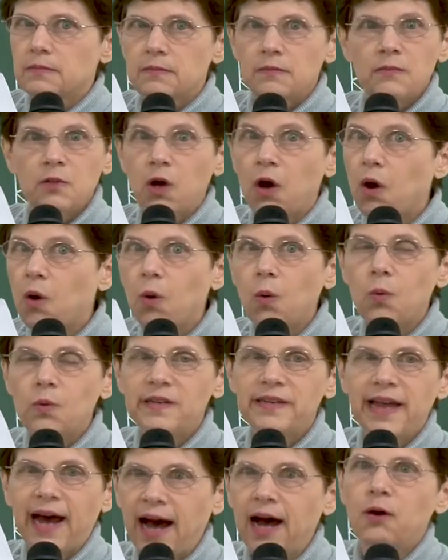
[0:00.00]
No,
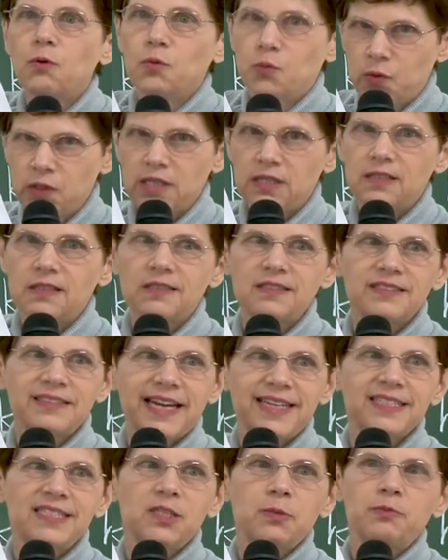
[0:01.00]
not will.
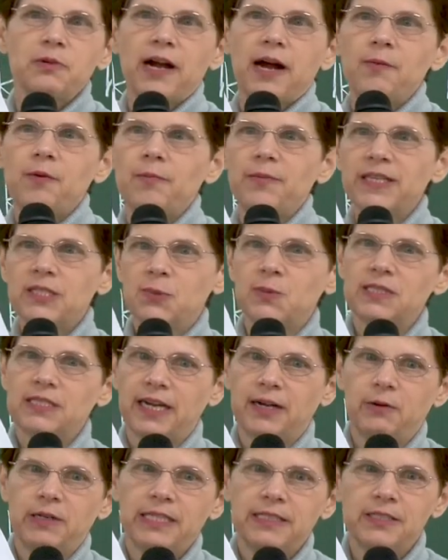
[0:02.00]
That's the problem. That's what
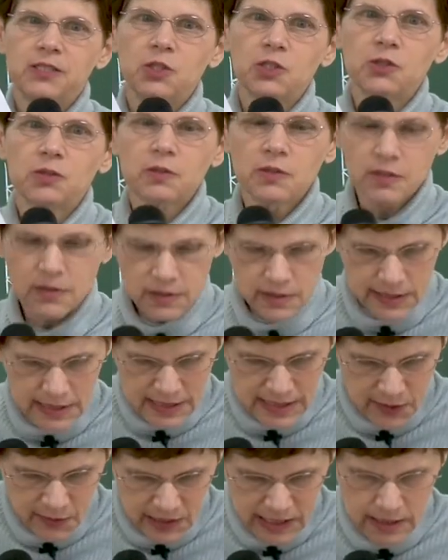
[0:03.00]
Taiwanese do. That's
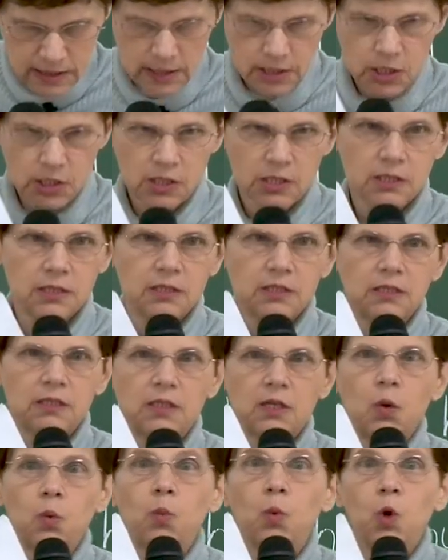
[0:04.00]
Taiwan English.
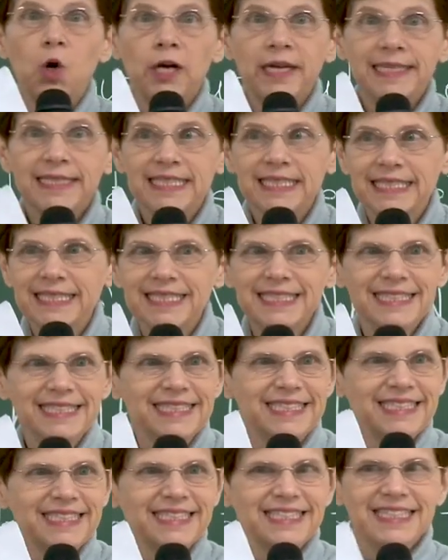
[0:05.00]
Would.
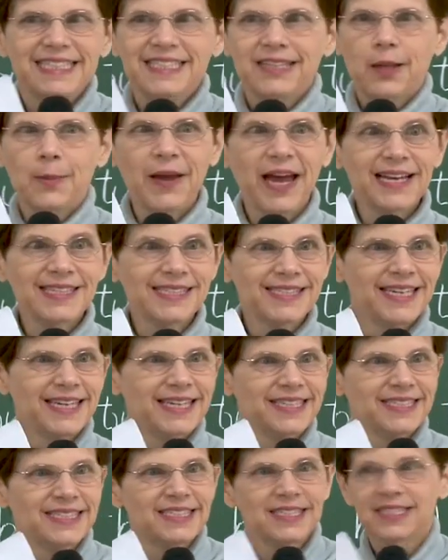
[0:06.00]
The past
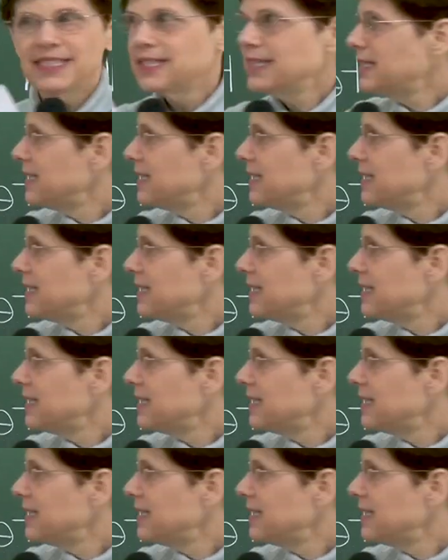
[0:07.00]
tense.